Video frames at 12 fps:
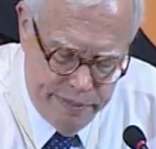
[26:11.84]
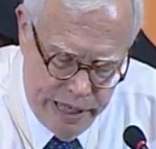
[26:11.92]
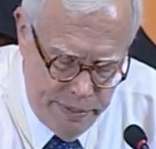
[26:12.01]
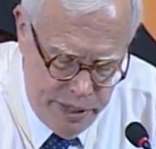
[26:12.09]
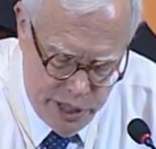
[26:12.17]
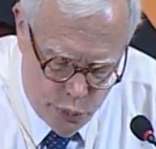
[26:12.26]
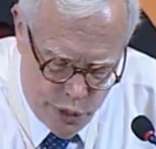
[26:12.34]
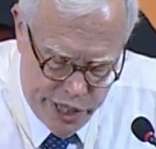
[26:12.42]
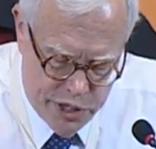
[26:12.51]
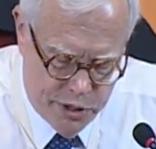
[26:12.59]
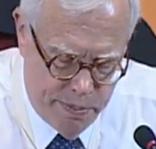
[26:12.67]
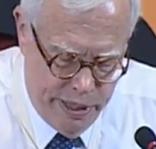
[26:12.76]
may be
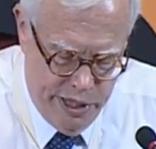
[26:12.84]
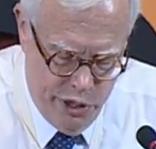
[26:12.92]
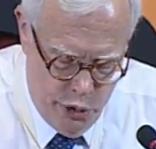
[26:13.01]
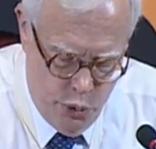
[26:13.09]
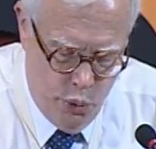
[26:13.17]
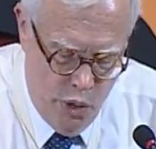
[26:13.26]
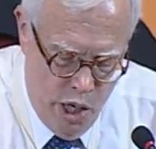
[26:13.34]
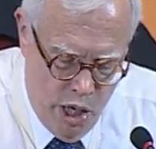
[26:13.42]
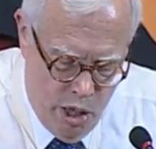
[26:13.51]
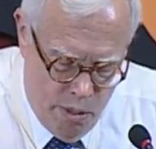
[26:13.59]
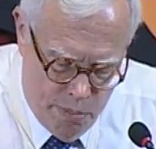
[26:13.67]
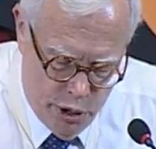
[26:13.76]
enriched by the new
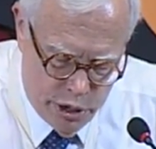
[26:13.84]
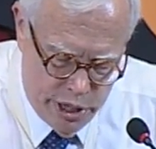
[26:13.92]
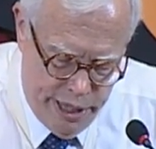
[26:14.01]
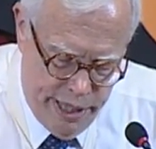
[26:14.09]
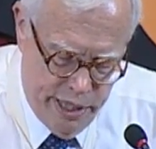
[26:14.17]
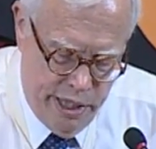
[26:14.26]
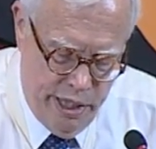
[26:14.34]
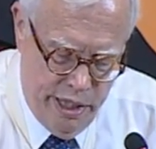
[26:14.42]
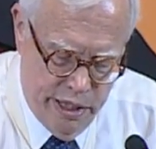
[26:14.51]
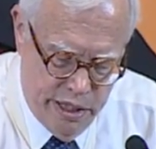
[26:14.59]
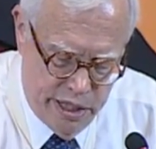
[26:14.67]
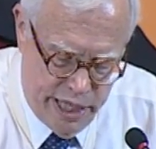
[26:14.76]
personality
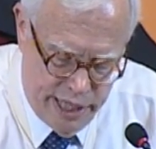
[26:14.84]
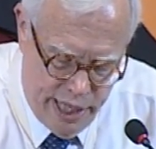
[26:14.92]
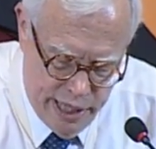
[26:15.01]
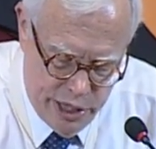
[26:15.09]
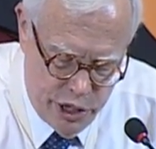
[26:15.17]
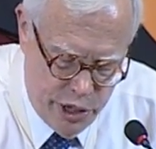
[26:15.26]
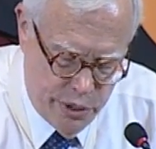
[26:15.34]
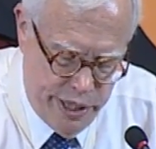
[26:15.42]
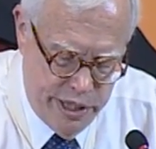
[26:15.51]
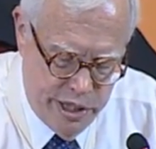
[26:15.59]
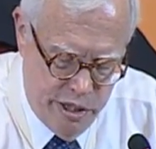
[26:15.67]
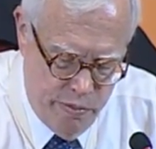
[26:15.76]
and psychology
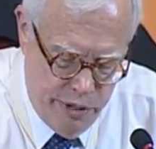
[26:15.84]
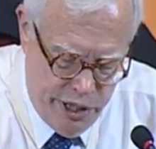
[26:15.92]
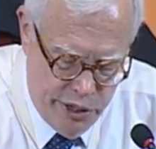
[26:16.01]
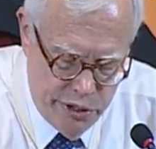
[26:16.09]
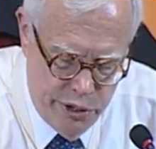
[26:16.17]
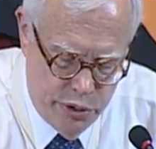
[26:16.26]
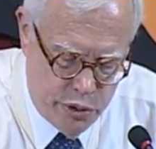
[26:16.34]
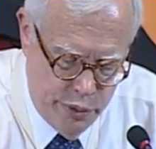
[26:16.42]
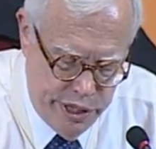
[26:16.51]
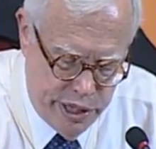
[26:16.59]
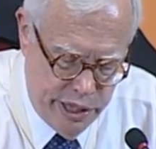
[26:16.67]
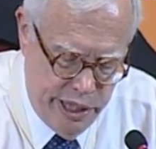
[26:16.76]
traits that have been introduced
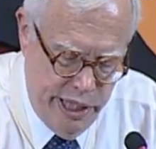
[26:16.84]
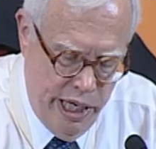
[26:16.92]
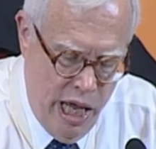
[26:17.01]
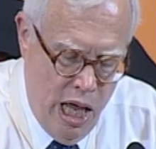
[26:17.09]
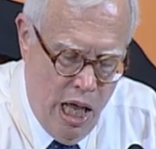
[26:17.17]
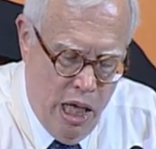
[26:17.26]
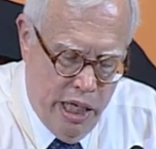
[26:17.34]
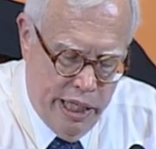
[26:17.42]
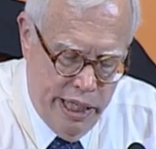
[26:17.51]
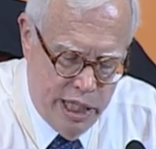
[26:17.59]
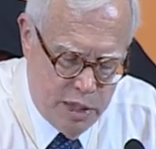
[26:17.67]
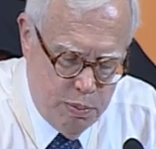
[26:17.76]
recently
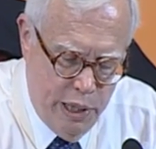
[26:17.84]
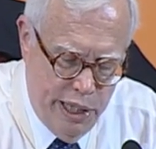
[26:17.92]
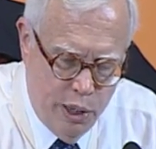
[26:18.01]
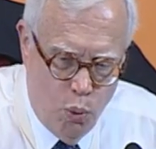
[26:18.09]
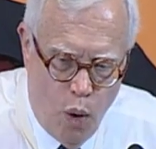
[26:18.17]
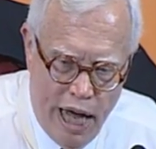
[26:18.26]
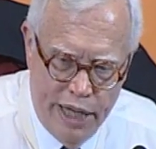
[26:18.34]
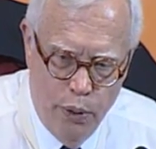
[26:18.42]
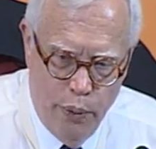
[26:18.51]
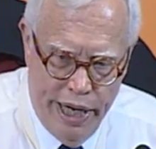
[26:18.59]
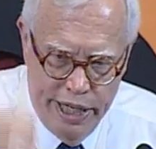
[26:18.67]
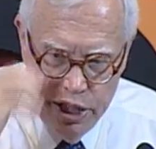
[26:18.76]
can explain a wider
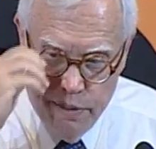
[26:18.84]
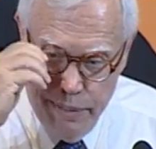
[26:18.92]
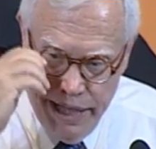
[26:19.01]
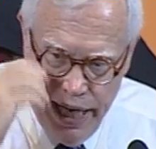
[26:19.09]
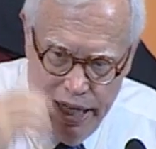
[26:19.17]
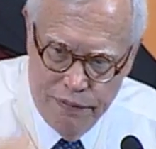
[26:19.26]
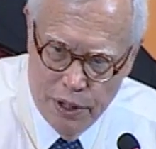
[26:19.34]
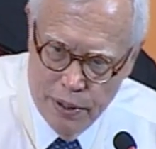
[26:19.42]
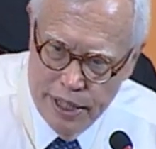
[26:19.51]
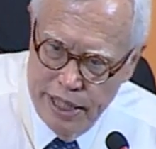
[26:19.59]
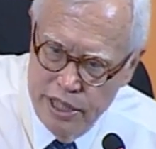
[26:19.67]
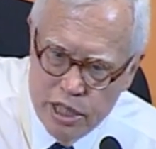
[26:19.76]
range of behavior.
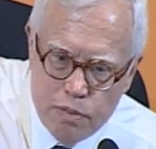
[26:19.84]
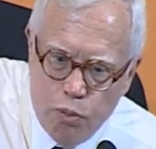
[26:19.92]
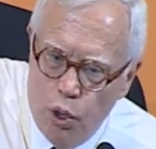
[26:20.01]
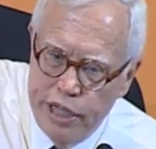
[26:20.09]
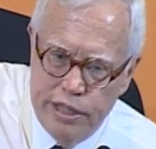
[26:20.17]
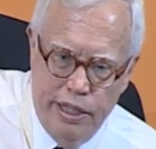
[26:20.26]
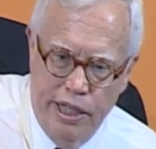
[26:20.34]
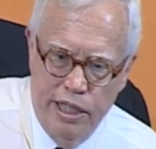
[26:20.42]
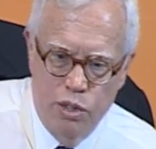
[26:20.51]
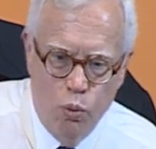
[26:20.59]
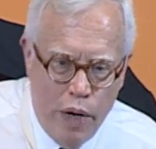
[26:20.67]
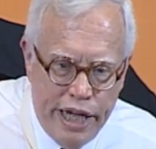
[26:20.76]
And I just point to
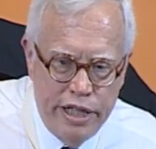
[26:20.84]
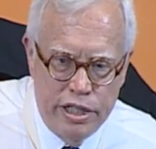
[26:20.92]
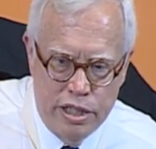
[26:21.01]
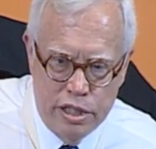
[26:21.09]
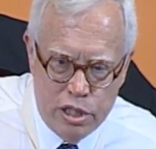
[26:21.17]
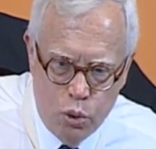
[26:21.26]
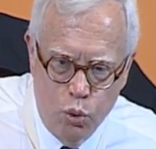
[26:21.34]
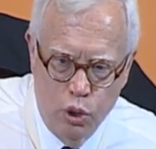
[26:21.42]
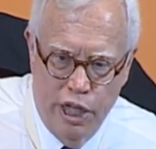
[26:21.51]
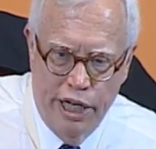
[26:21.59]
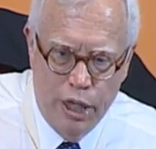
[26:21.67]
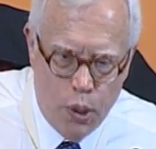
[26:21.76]
these wages,
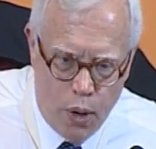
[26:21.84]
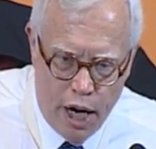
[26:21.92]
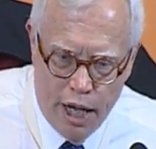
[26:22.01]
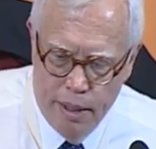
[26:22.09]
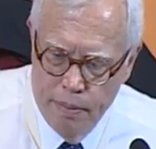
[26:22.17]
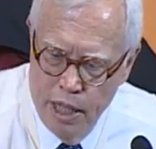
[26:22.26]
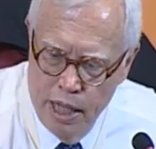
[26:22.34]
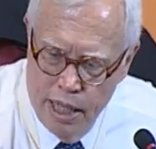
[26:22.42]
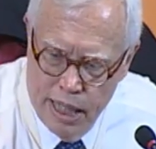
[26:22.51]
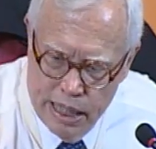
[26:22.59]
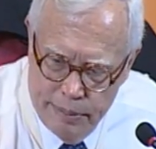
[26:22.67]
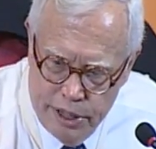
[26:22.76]
schooling, crime.
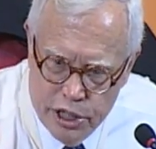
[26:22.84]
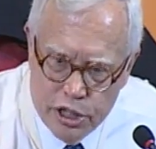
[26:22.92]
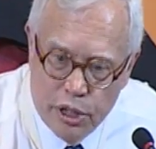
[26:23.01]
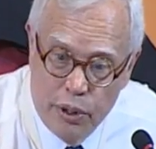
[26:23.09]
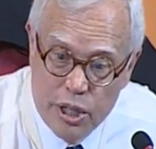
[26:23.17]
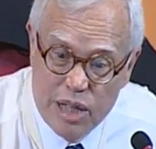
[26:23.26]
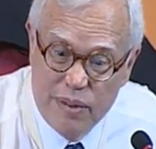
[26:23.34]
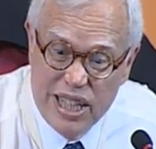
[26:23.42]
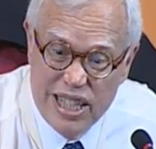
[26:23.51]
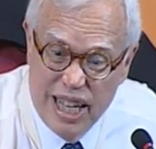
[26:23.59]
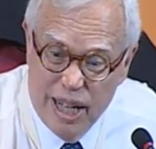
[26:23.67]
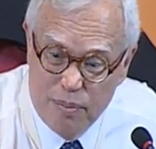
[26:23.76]
Let me just show you some
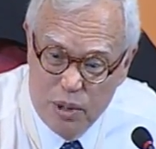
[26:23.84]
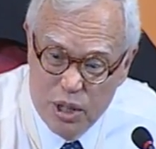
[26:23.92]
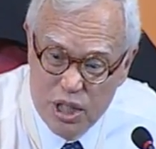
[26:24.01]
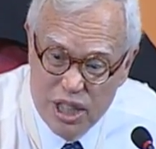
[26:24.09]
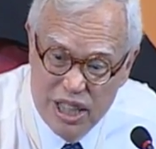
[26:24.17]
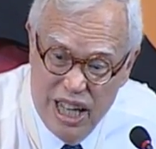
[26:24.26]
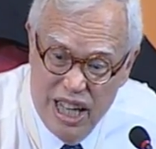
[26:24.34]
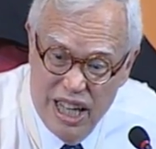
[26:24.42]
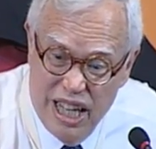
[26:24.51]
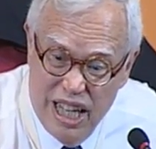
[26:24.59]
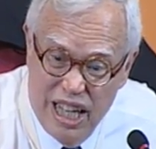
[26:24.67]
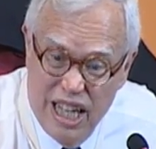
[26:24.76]
examples.
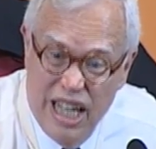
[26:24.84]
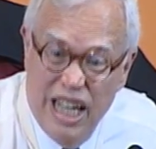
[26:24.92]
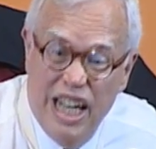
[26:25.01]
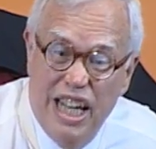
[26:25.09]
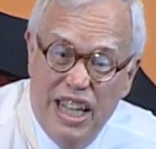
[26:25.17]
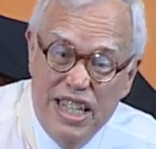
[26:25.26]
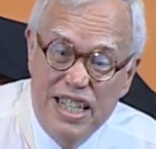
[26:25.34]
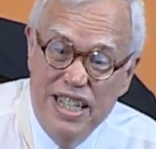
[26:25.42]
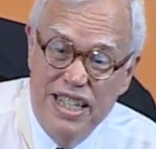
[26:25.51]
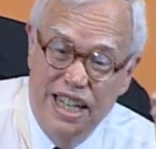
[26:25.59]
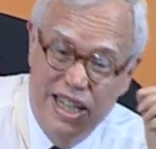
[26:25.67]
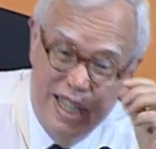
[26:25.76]
This
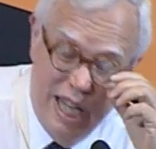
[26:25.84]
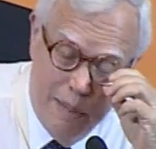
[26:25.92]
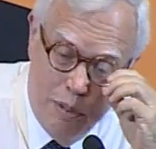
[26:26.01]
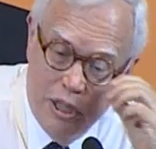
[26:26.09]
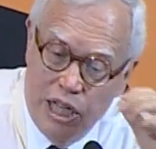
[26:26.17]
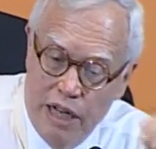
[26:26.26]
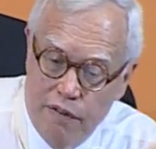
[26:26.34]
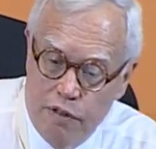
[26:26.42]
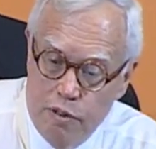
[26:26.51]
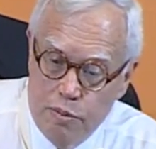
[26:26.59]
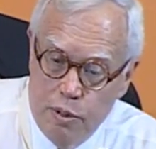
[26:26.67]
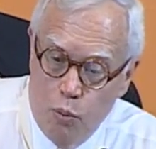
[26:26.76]
is an example taken
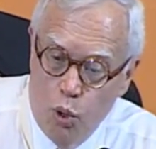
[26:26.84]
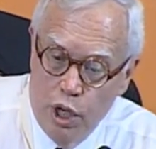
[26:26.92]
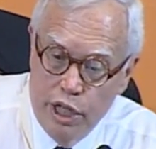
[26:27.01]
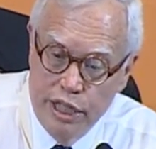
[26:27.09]
from some work